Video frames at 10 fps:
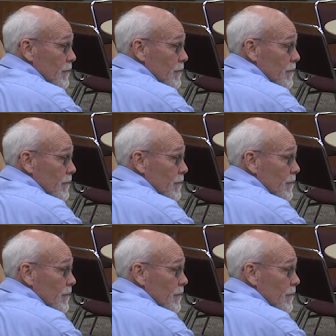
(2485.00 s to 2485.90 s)

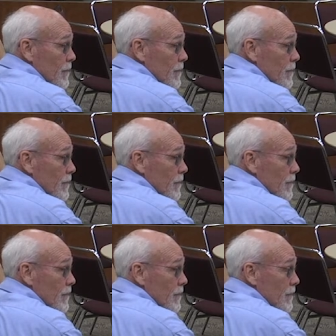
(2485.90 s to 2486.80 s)

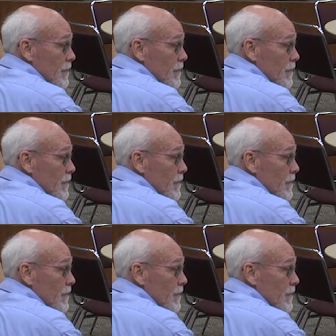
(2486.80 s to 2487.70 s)

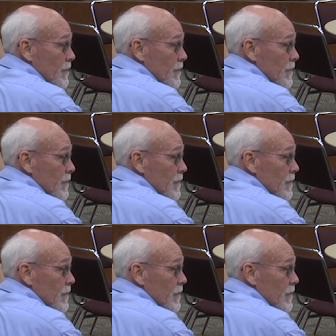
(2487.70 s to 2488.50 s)
No one is speaking in this clip.